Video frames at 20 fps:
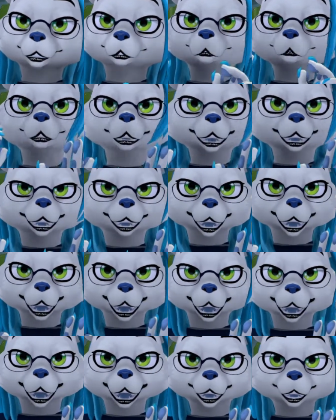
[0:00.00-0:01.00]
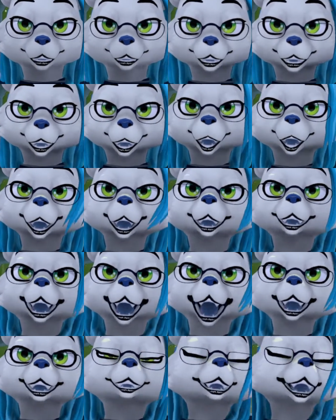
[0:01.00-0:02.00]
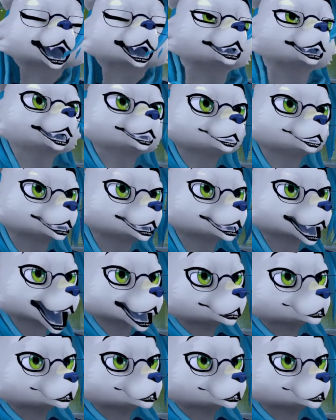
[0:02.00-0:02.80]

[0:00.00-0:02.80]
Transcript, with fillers: 10 years no blood. So that's a...